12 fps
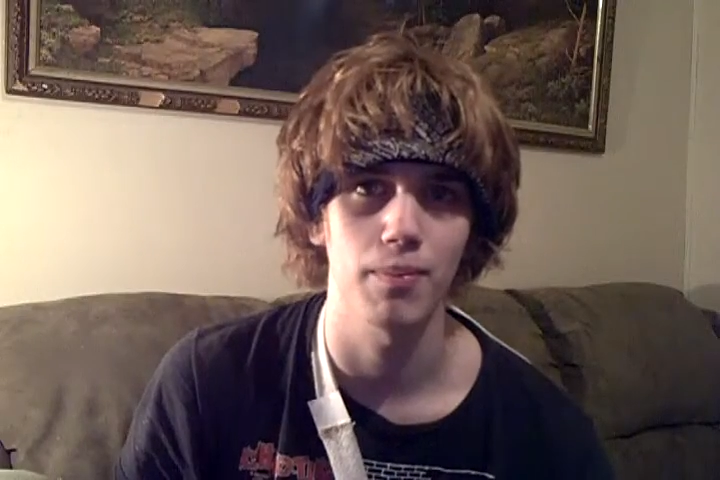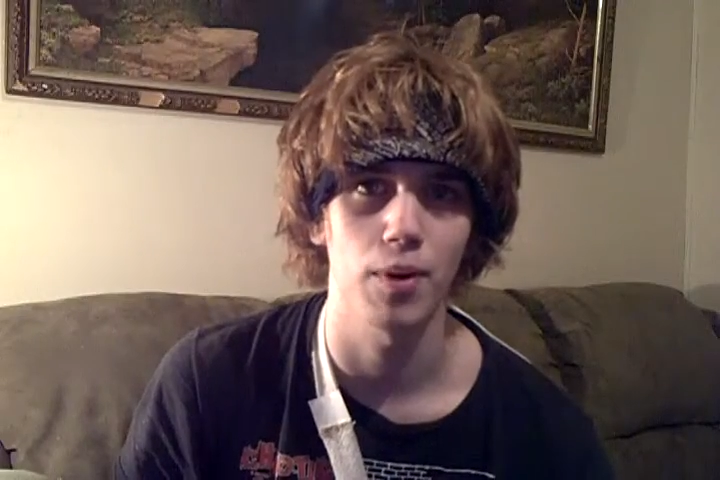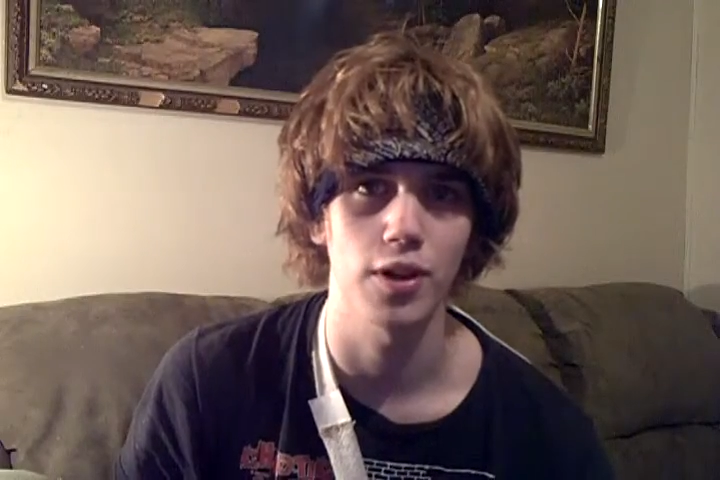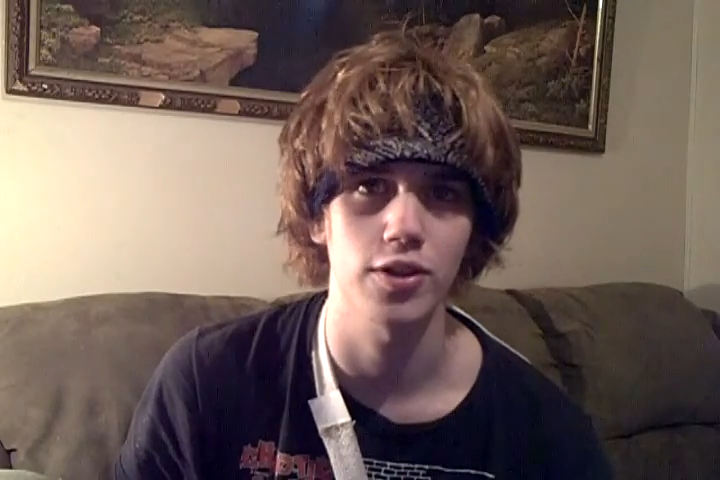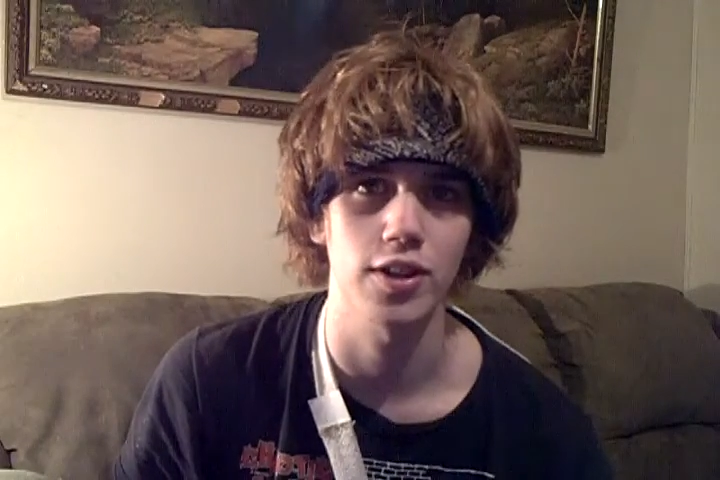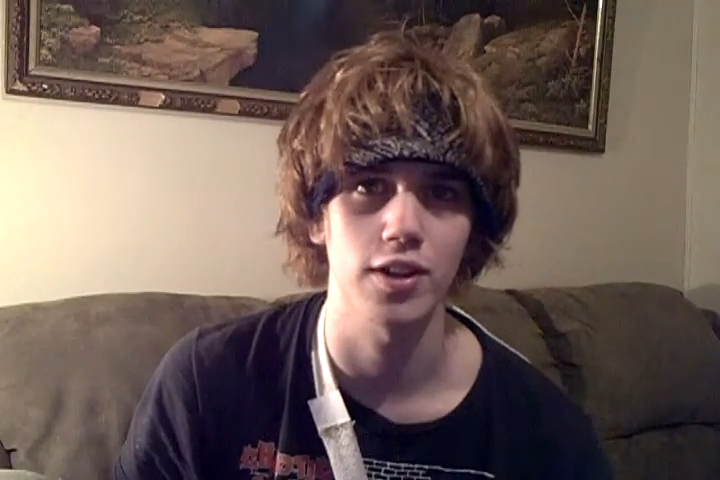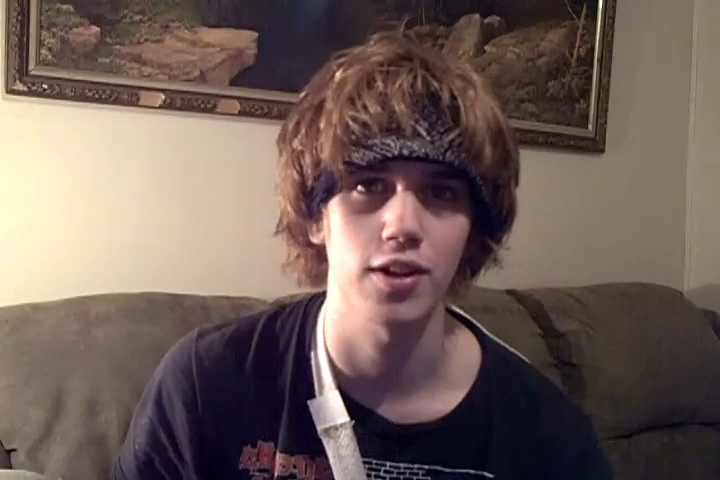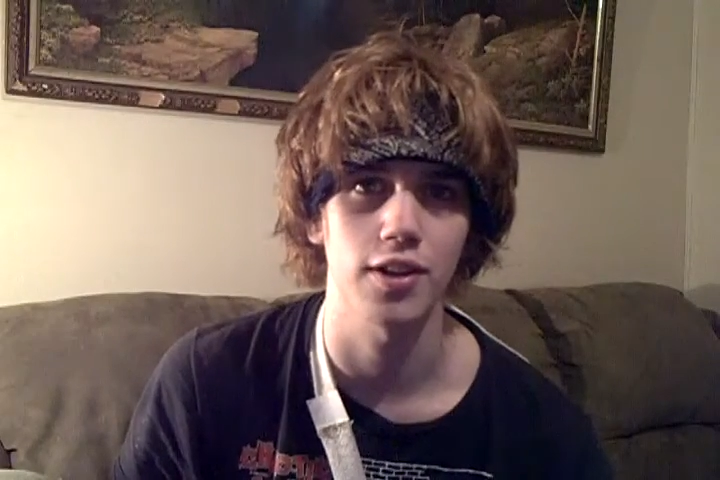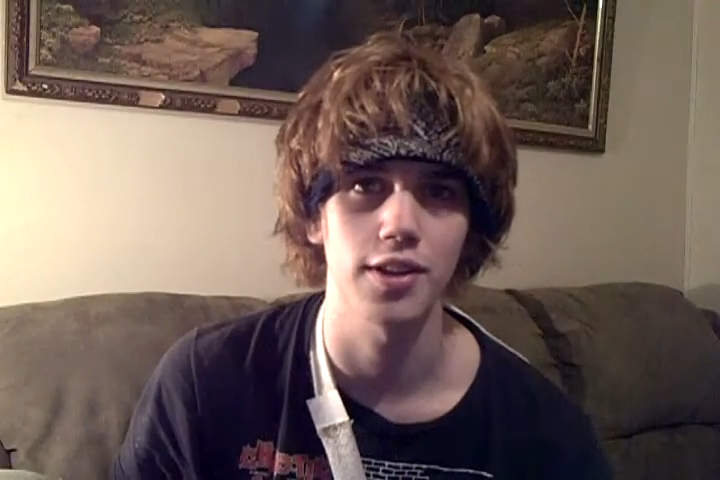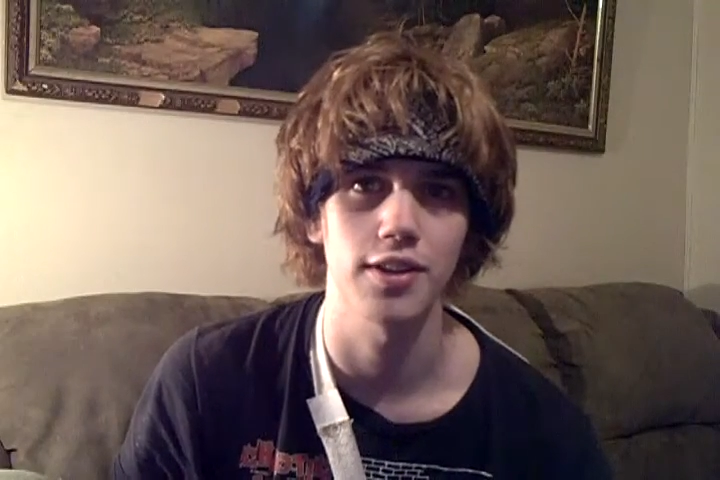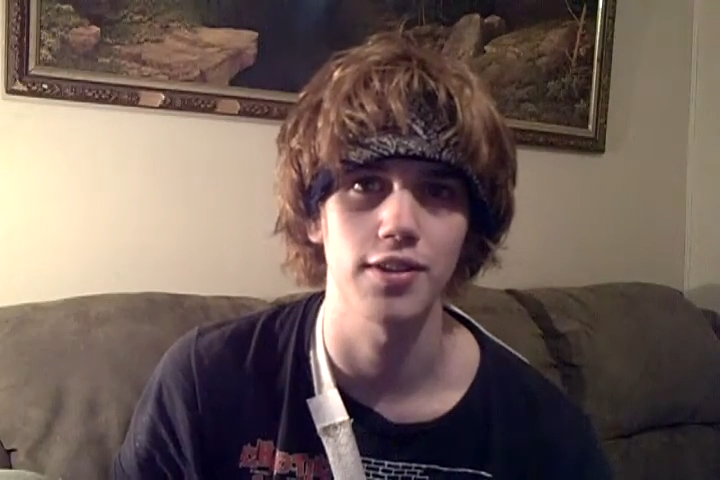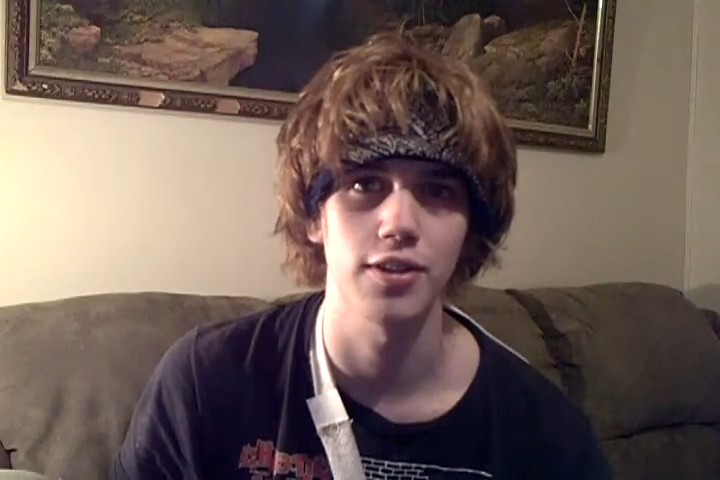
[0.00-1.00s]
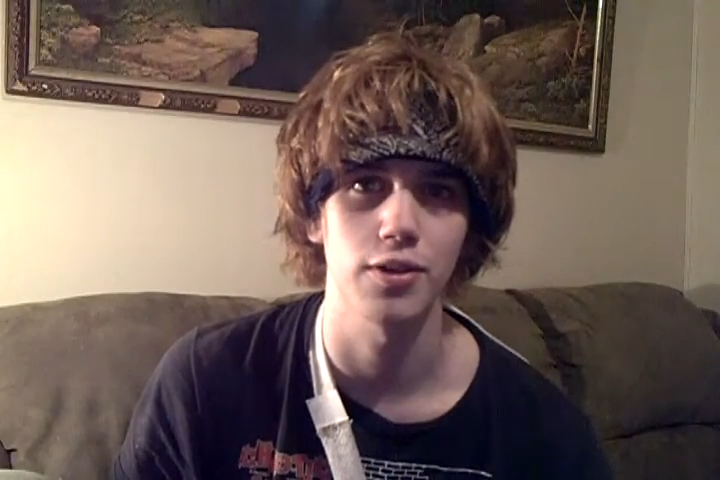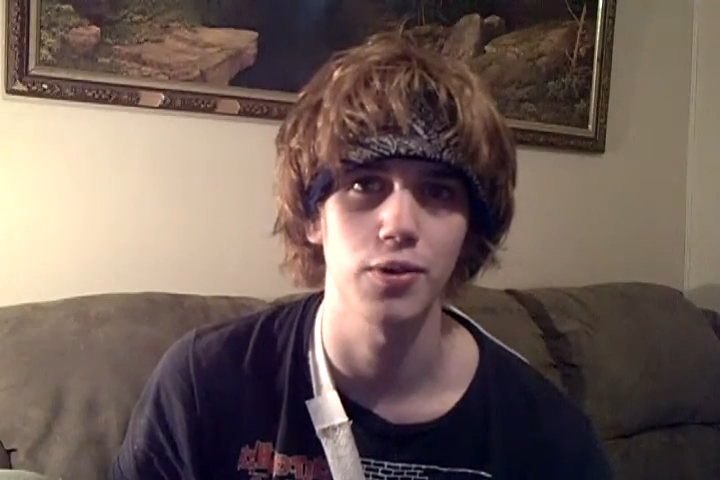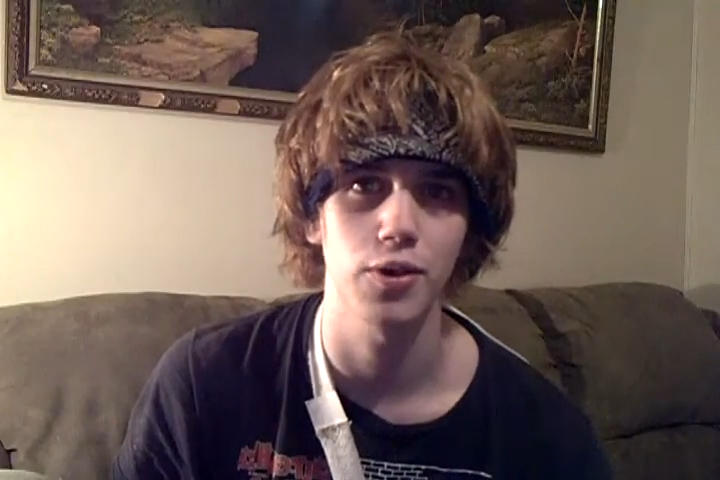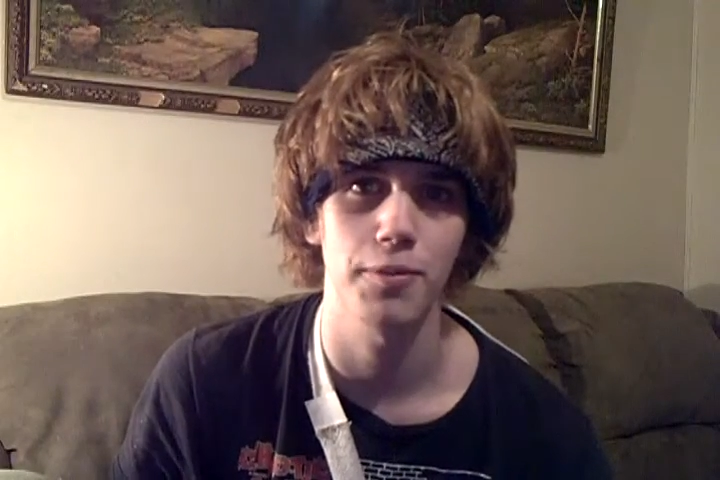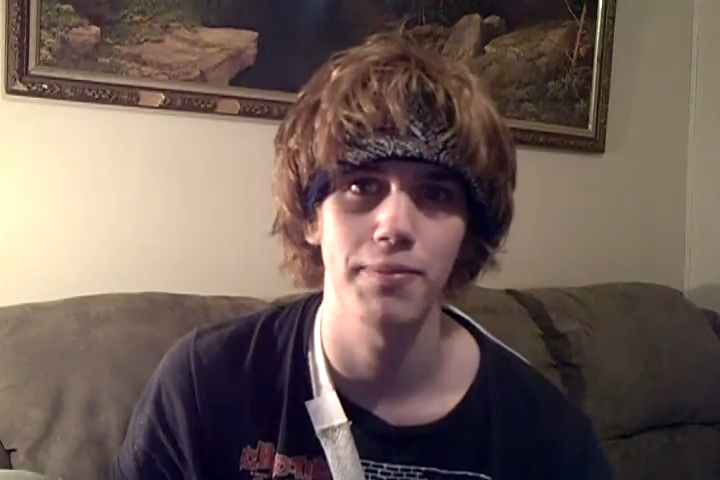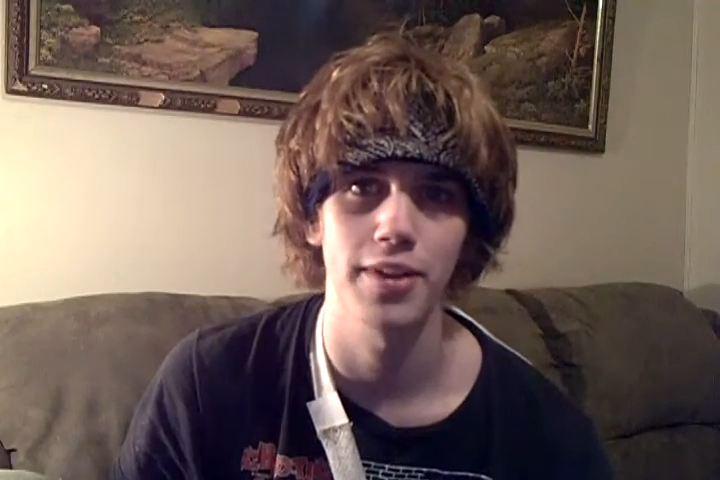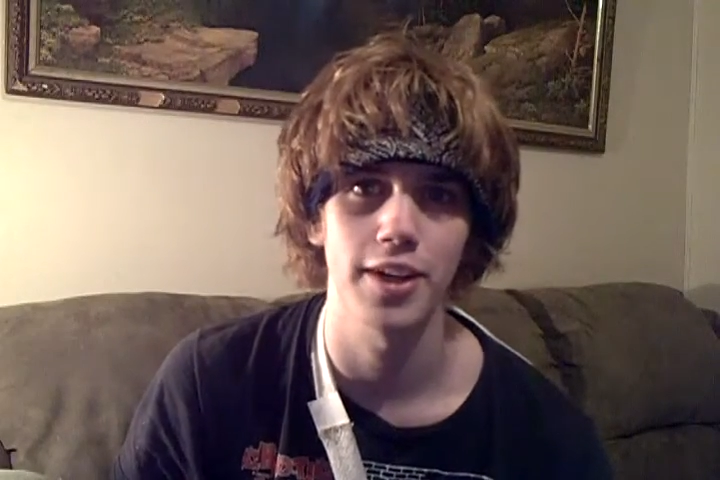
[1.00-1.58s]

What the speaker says: watching all these YouTube